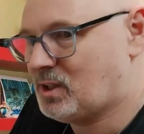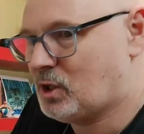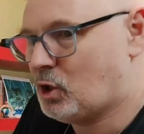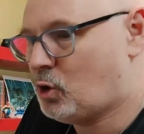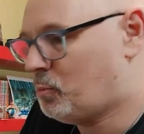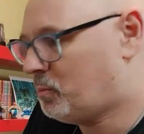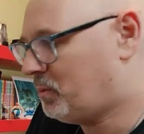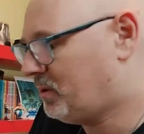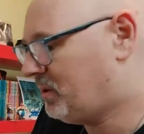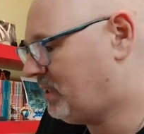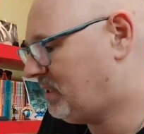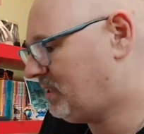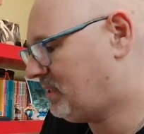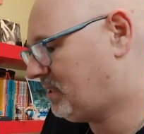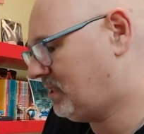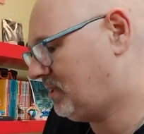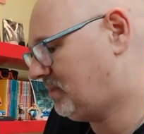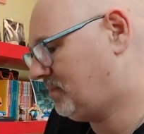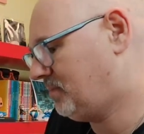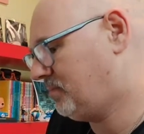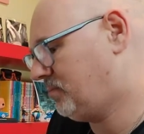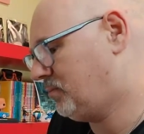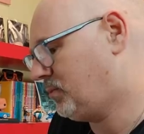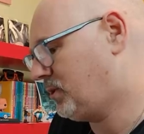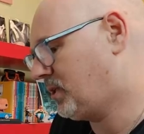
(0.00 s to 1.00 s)
open it.
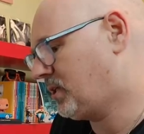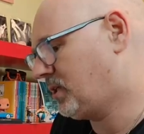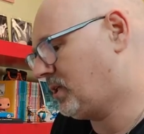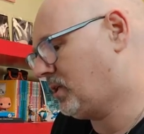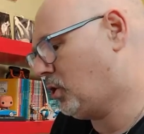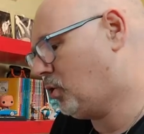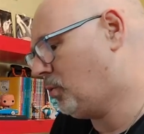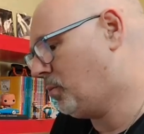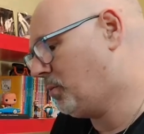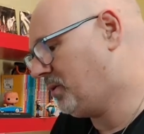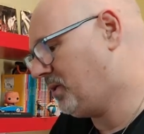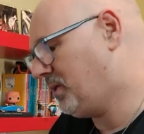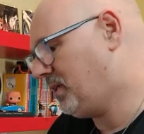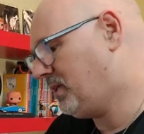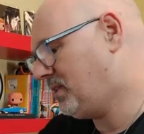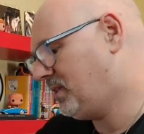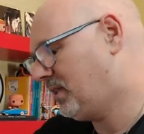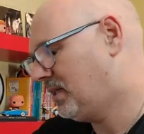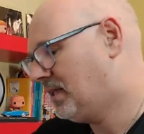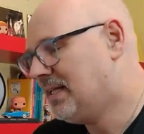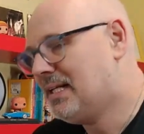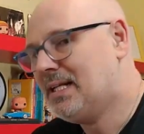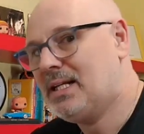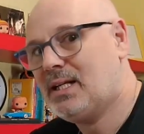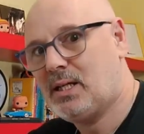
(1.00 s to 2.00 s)
We can open it.
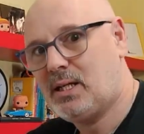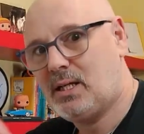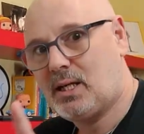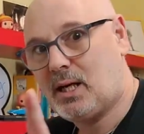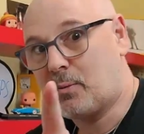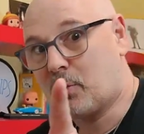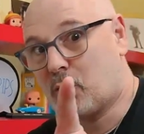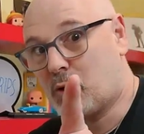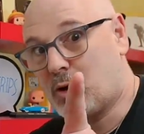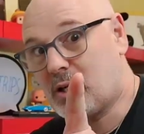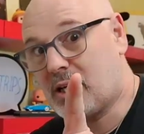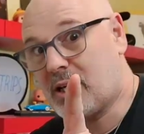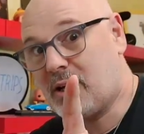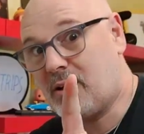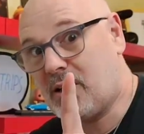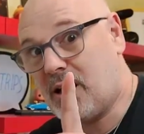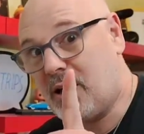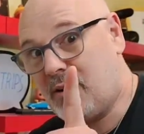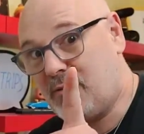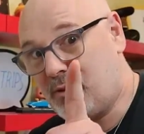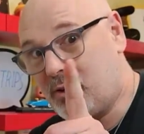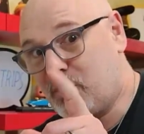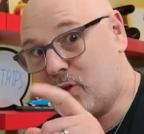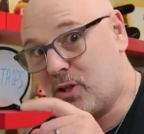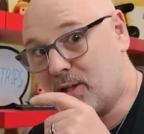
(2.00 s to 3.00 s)
I'm gonna
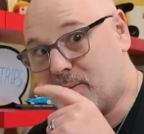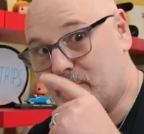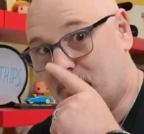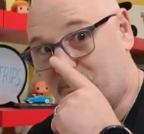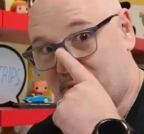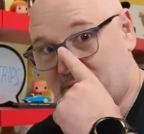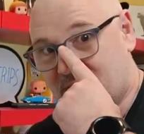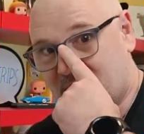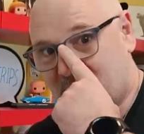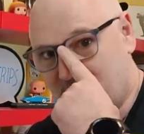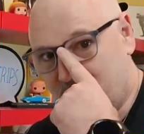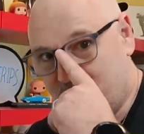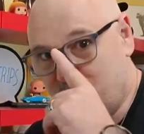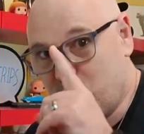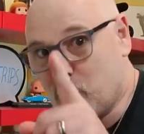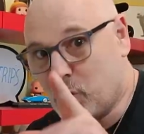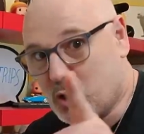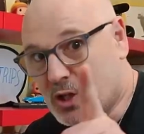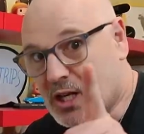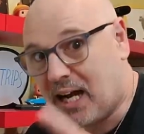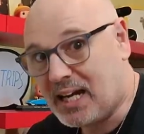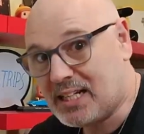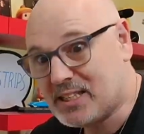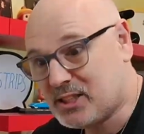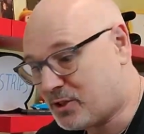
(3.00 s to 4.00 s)
give you
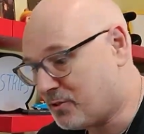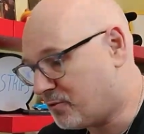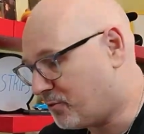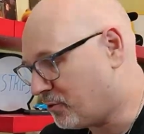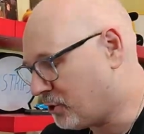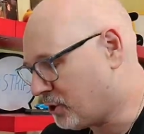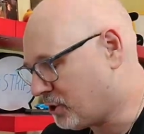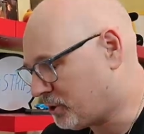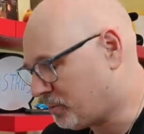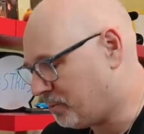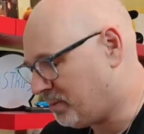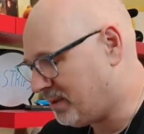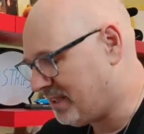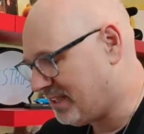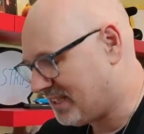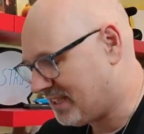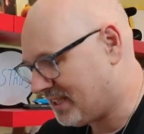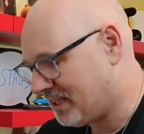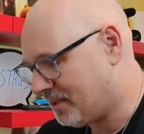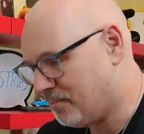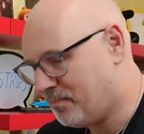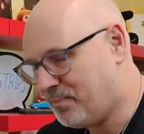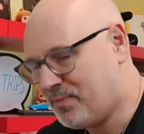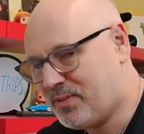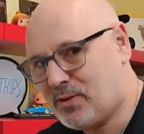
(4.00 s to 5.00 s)
guys the first
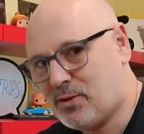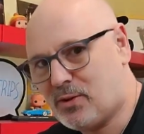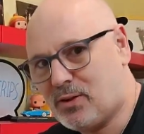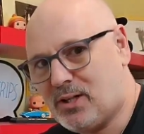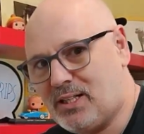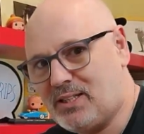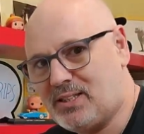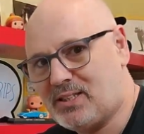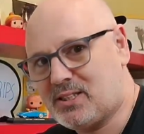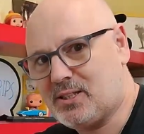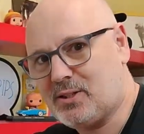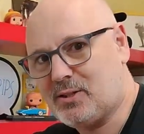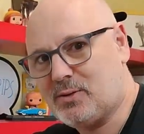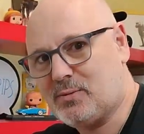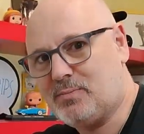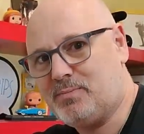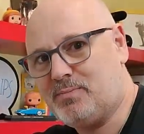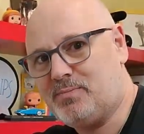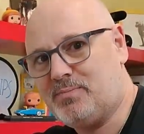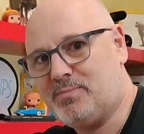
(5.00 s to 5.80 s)
peek. All right, so